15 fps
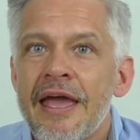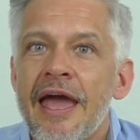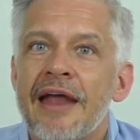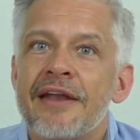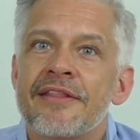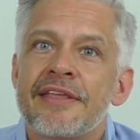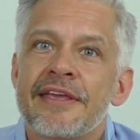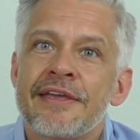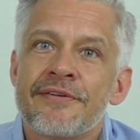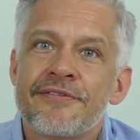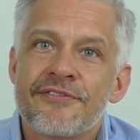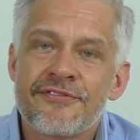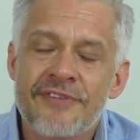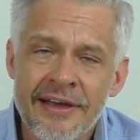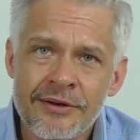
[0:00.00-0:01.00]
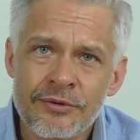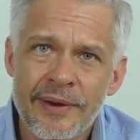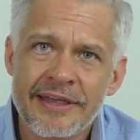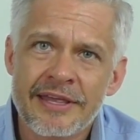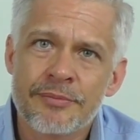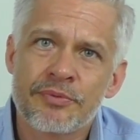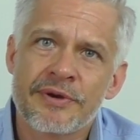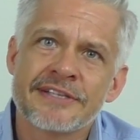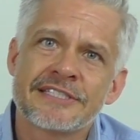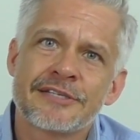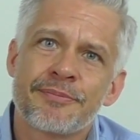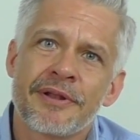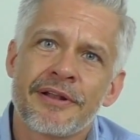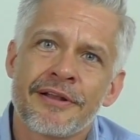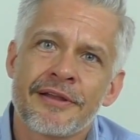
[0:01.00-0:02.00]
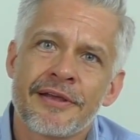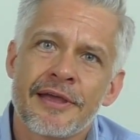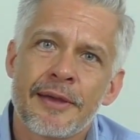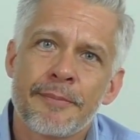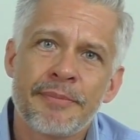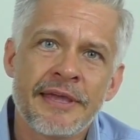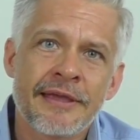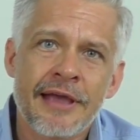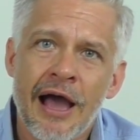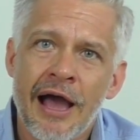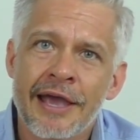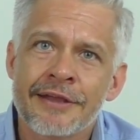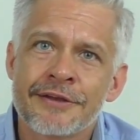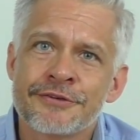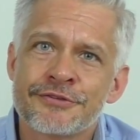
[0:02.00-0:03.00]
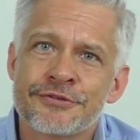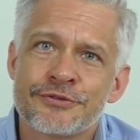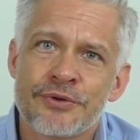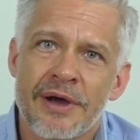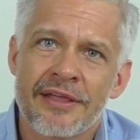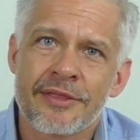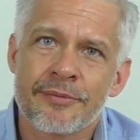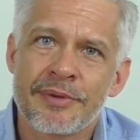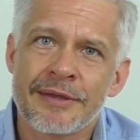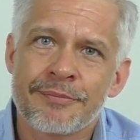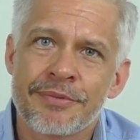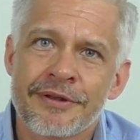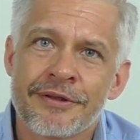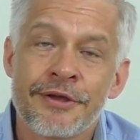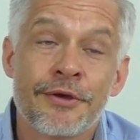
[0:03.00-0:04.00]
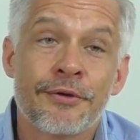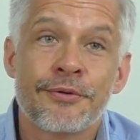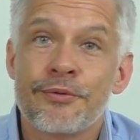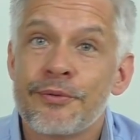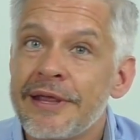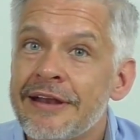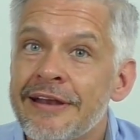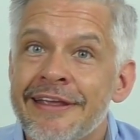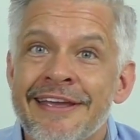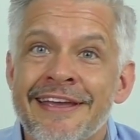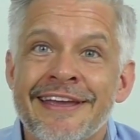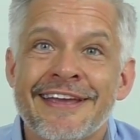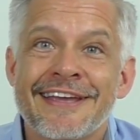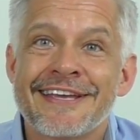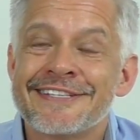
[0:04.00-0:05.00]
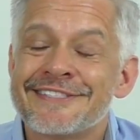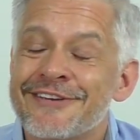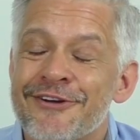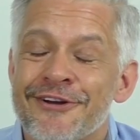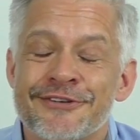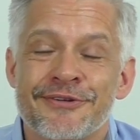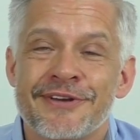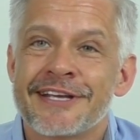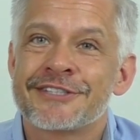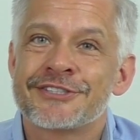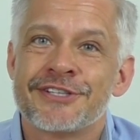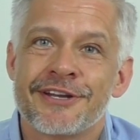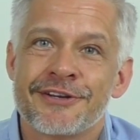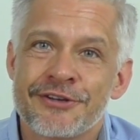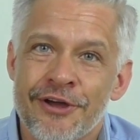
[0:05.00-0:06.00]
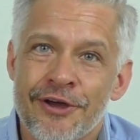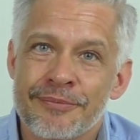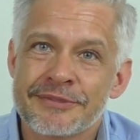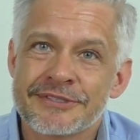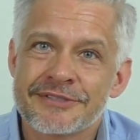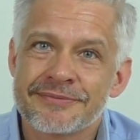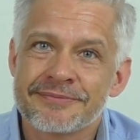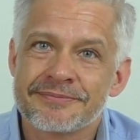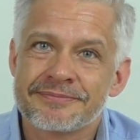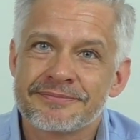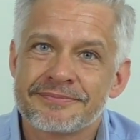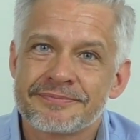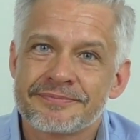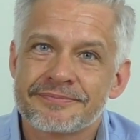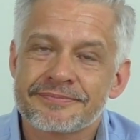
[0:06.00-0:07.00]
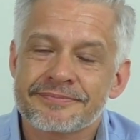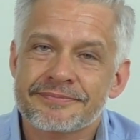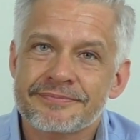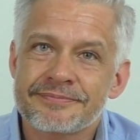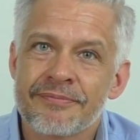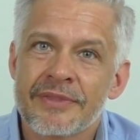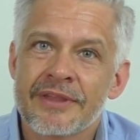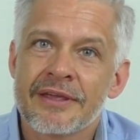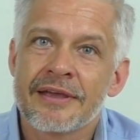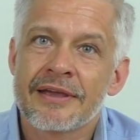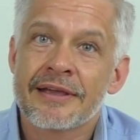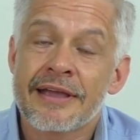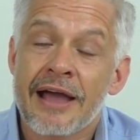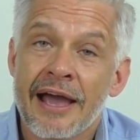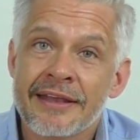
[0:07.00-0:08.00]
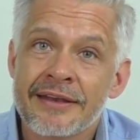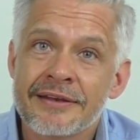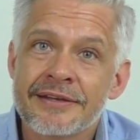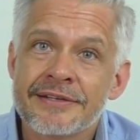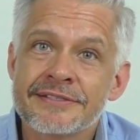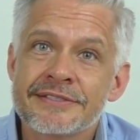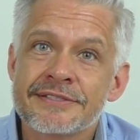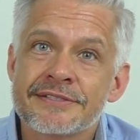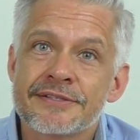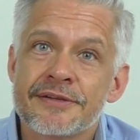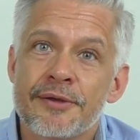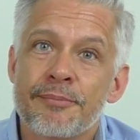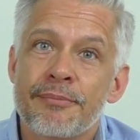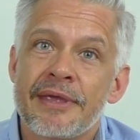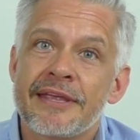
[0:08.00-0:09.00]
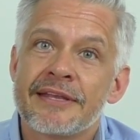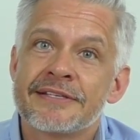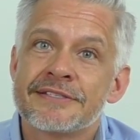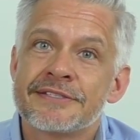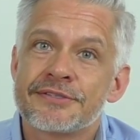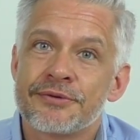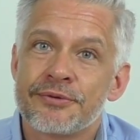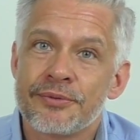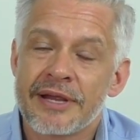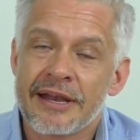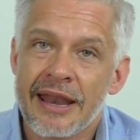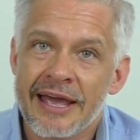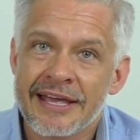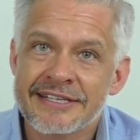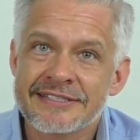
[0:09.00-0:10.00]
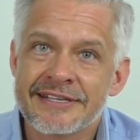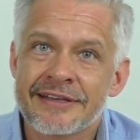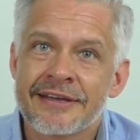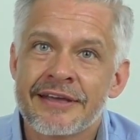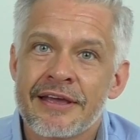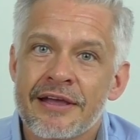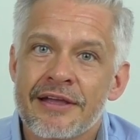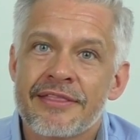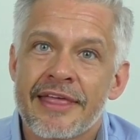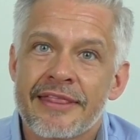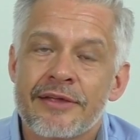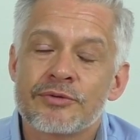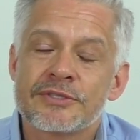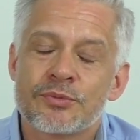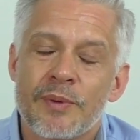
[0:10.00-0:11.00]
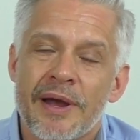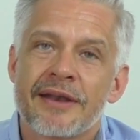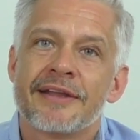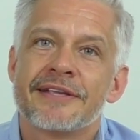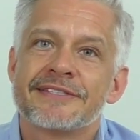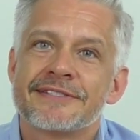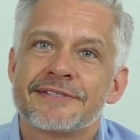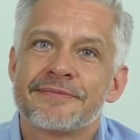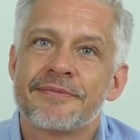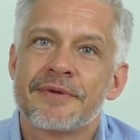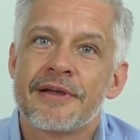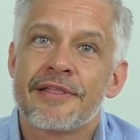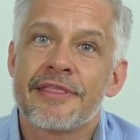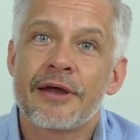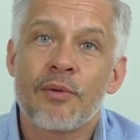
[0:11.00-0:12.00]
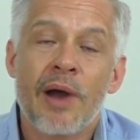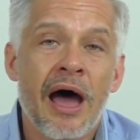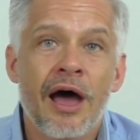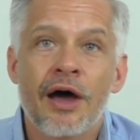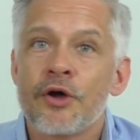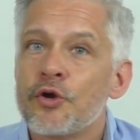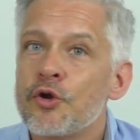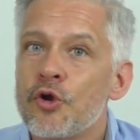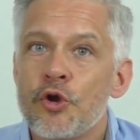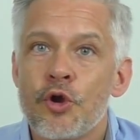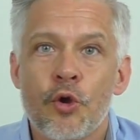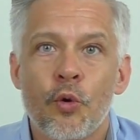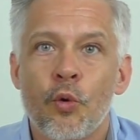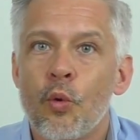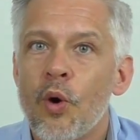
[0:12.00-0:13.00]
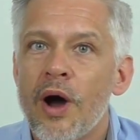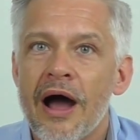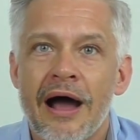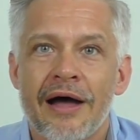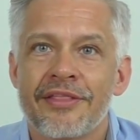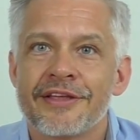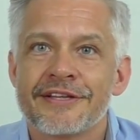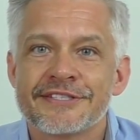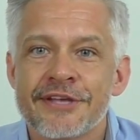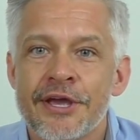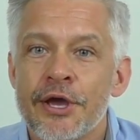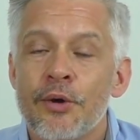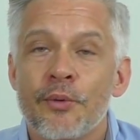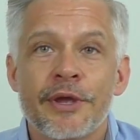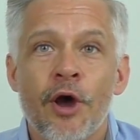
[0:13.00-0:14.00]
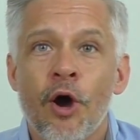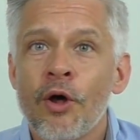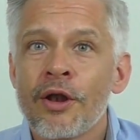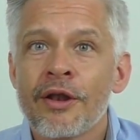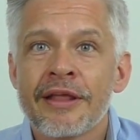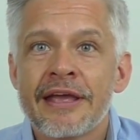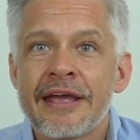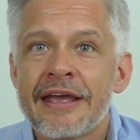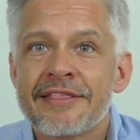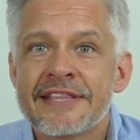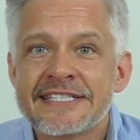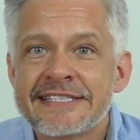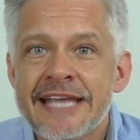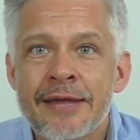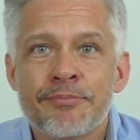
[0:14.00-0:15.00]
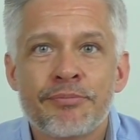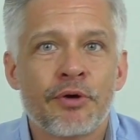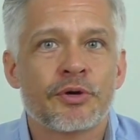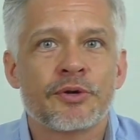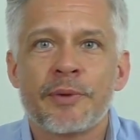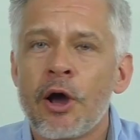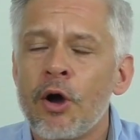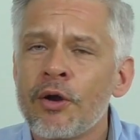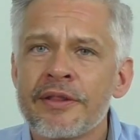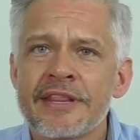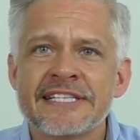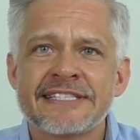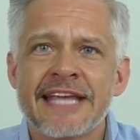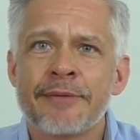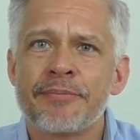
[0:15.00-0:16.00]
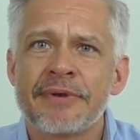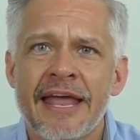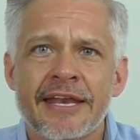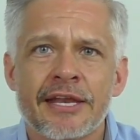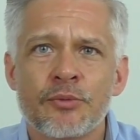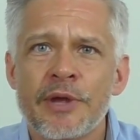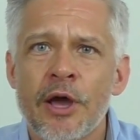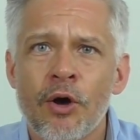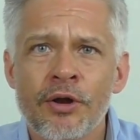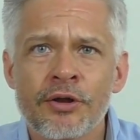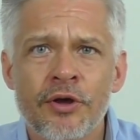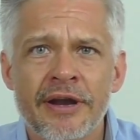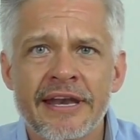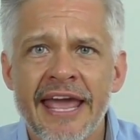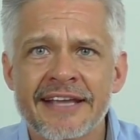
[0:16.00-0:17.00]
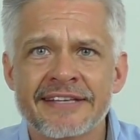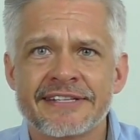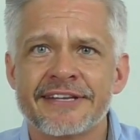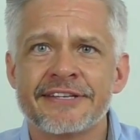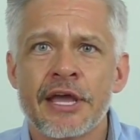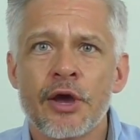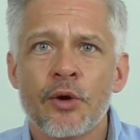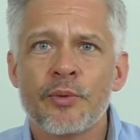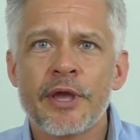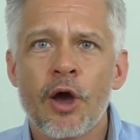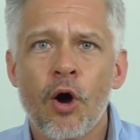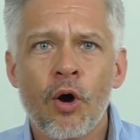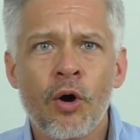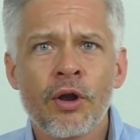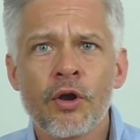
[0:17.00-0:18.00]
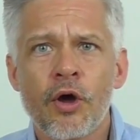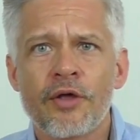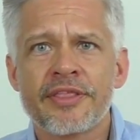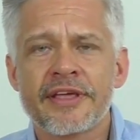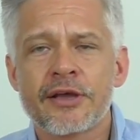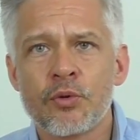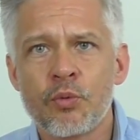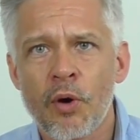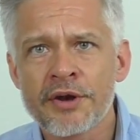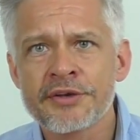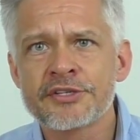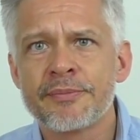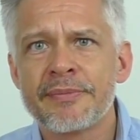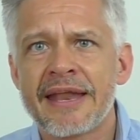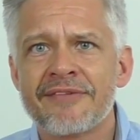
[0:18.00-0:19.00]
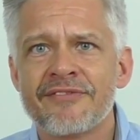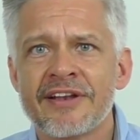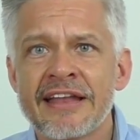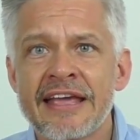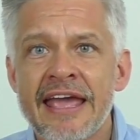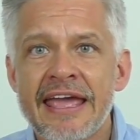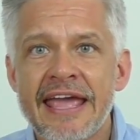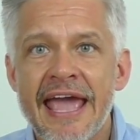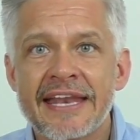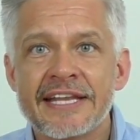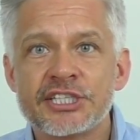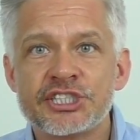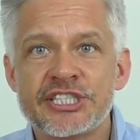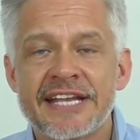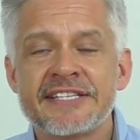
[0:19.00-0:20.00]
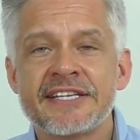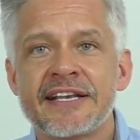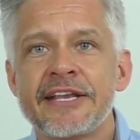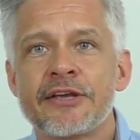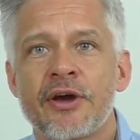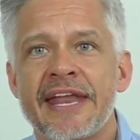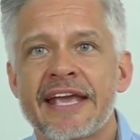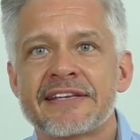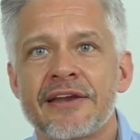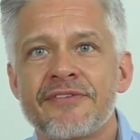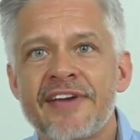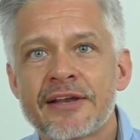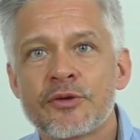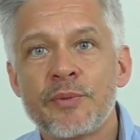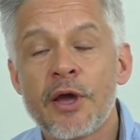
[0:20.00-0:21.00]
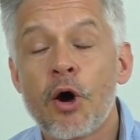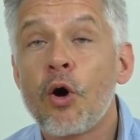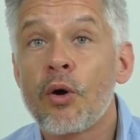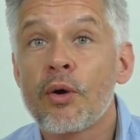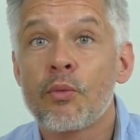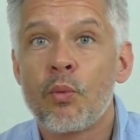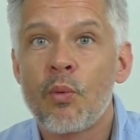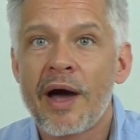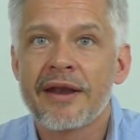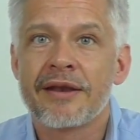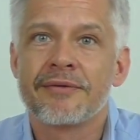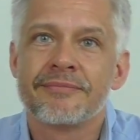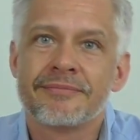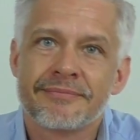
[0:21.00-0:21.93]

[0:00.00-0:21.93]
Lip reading: And the final Reiki principle, be kind to other people, really is a contradiction in terms. Kindness means realizing that there is oneness. There are no others. We are all in the same boat. We are all on the same planet. We are all connected. We are all on the quantum level, energetically connected. In fact, we are all one.